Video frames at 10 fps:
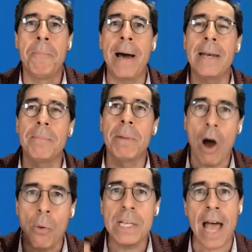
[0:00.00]
But
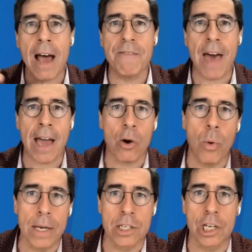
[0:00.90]
always have that
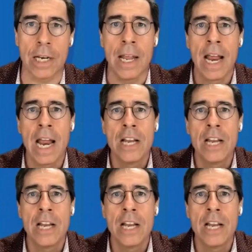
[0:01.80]
question